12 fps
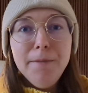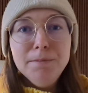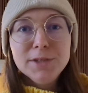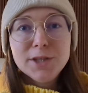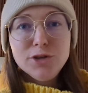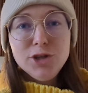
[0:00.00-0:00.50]

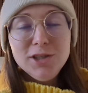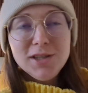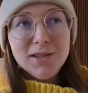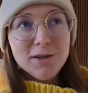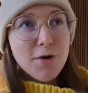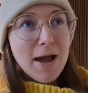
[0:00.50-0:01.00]
So
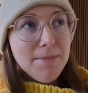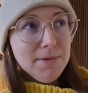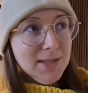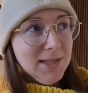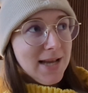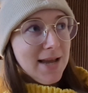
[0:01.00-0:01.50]
Tuesdays are quite a
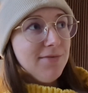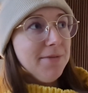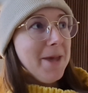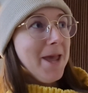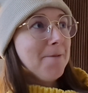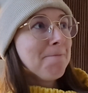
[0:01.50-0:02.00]
busy day for
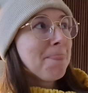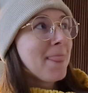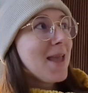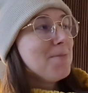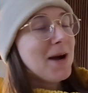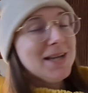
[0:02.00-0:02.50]
me,
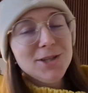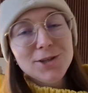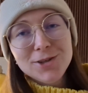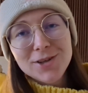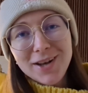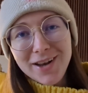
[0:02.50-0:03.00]
but I
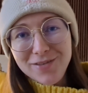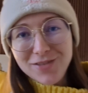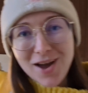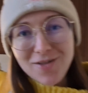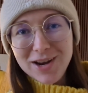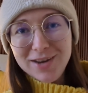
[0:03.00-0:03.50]
do love
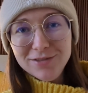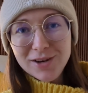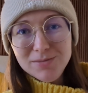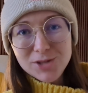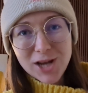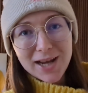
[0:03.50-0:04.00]
that whenever
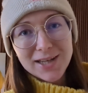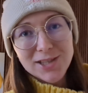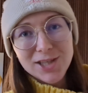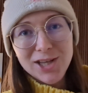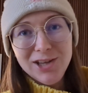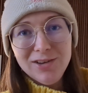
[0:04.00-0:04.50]
I'm chatting
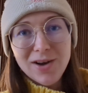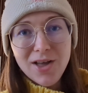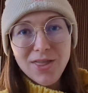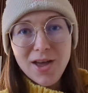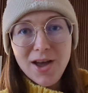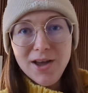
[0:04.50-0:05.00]
to
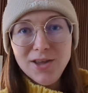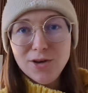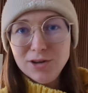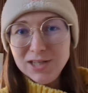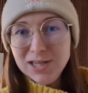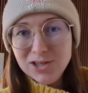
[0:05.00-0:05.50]
other
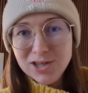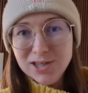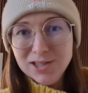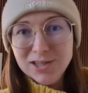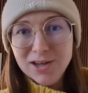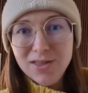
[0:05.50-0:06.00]
yoga
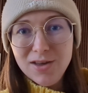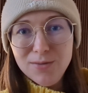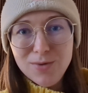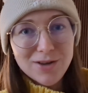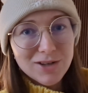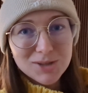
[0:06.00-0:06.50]
teachers and other
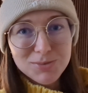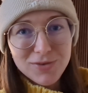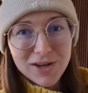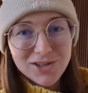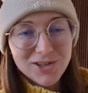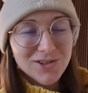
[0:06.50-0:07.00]
wellness
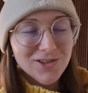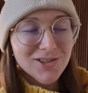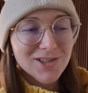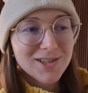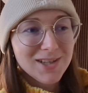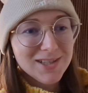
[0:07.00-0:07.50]

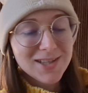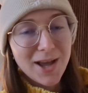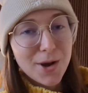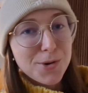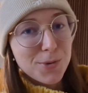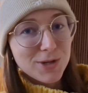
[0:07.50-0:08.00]
professionals, and it's
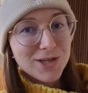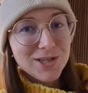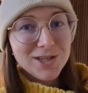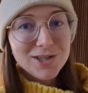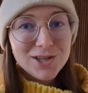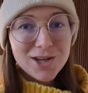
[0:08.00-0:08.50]
like, oh, what do
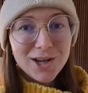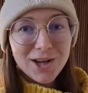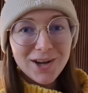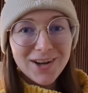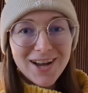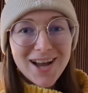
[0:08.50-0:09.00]
you
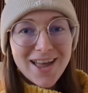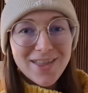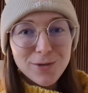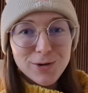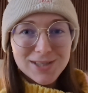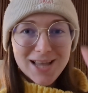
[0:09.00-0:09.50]
do? And
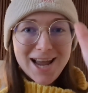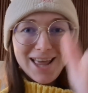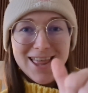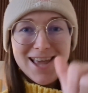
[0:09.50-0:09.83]
they're always like